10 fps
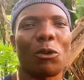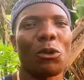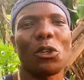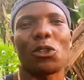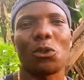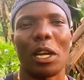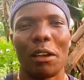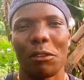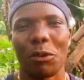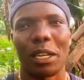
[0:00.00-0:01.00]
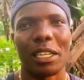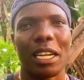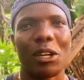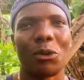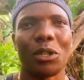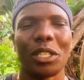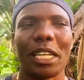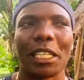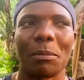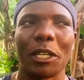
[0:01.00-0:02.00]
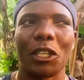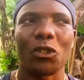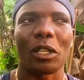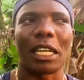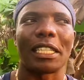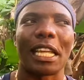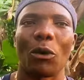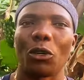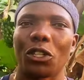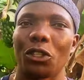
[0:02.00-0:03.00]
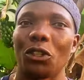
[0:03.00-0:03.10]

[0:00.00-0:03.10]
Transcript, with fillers: Kudos to everyone who is just making sure that they're watching.